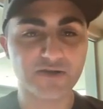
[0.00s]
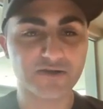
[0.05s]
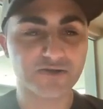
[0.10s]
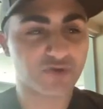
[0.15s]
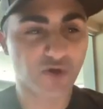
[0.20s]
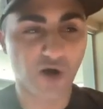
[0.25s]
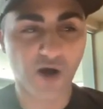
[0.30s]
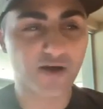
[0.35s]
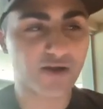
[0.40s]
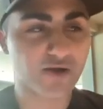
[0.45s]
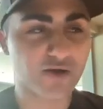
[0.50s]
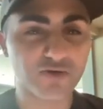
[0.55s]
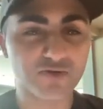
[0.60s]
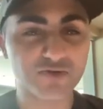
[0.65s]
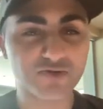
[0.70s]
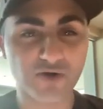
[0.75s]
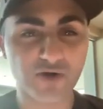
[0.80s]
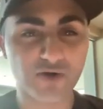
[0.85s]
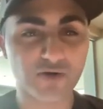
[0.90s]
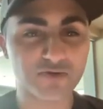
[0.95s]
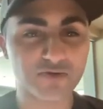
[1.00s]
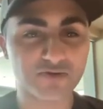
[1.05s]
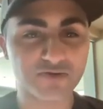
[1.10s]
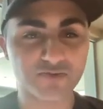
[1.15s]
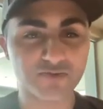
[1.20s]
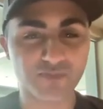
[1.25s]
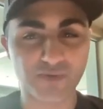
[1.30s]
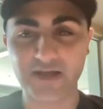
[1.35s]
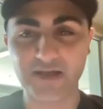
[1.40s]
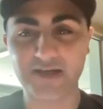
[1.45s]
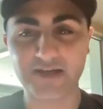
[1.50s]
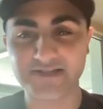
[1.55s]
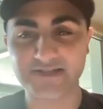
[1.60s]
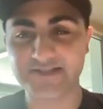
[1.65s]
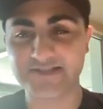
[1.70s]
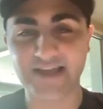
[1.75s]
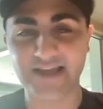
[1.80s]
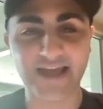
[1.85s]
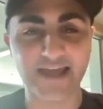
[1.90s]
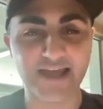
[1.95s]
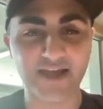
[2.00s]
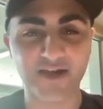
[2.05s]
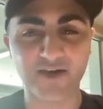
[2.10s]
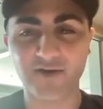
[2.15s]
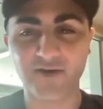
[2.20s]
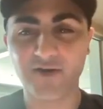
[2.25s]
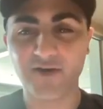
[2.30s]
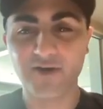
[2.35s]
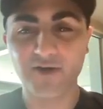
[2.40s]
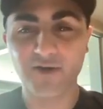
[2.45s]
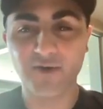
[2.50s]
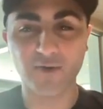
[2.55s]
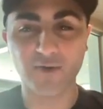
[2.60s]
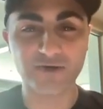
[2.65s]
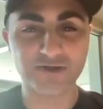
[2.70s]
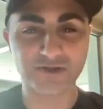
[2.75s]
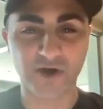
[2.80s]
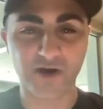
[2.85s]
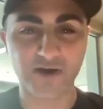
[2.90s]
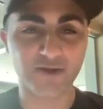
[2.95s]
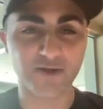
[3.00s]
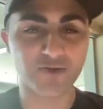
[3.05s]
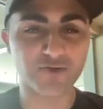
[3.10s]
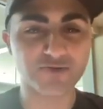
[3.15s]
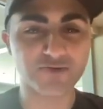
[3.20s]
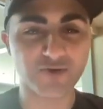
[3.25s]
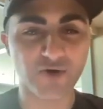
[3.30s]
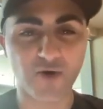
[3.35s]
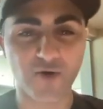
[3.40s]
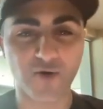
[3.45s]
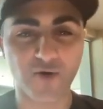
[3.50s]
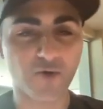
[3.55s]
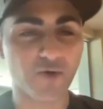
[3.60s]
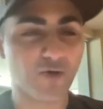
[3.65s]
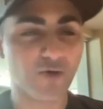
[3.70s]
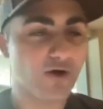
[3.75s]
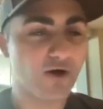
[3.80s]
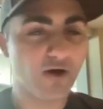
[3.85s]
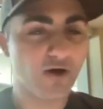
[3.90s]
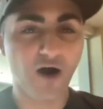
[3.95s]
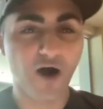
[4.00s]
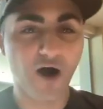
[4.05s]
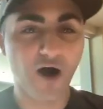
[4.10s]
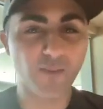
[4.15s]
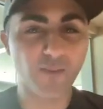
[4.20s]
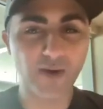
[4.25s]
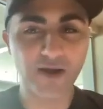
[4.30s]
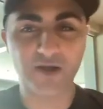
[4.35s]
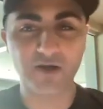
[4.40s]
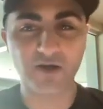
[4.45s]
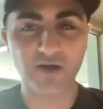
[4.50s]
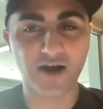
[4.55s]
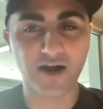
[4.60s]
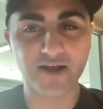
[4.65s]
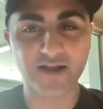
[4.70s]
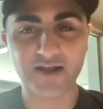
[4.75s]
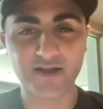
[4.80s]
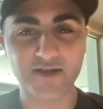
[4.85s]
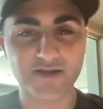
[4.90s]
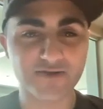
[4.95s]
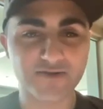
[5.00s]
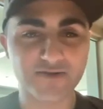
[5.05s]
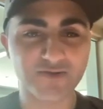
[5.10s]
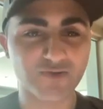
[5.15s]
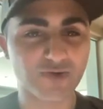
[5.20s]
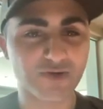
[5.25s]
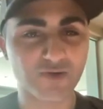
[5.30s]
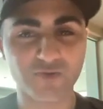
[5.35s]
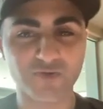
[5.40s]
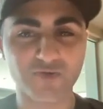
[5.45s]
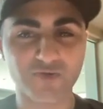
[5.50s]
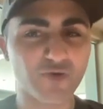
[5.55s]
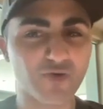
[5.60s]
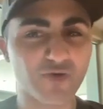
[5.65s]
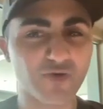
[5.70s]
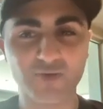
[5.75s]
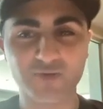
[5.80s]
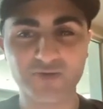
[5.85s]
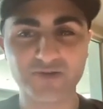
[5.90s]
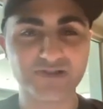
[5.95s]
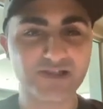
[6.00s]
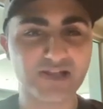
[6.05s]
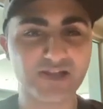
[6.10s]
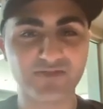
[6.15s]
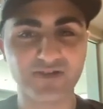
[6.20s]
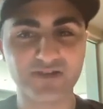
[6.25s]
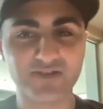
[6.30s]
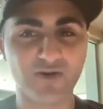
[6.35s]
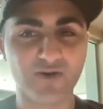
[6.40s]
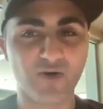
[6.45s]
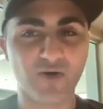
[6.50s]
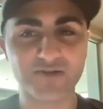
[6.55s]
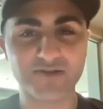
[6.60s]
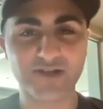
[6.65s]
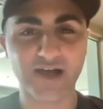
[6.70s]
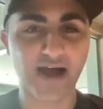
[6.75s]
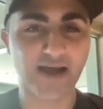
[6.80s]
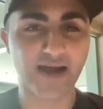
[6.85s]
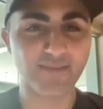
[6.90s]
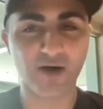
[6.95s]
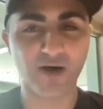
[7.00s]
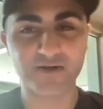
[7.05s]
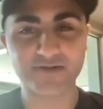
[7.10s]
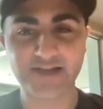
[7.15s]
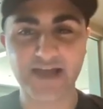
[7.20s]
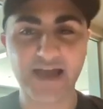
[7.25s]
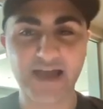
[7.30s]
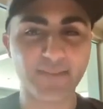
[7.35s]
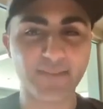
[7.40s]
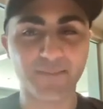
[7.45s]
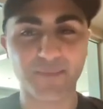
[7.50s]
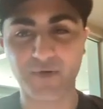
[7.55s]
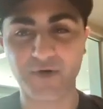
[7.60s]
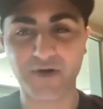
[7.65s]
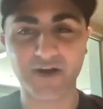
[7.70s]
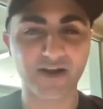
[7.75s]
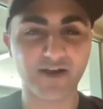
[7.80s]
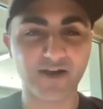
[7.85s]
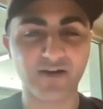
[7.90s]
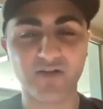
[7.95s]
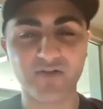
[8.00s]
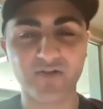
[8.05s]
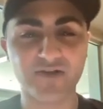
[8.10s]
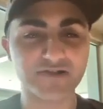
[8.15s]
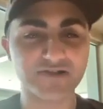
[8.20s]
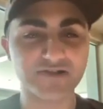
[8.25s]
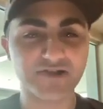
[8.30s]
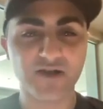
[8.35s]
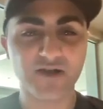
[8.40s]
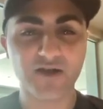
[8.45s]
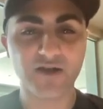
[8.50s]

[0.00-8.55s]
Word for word: Johnny Gaudreau being a snake or Johnny Gaudreau. Oh my God. He just, you knew he was leaving the whole time. Oh, tampering and all this.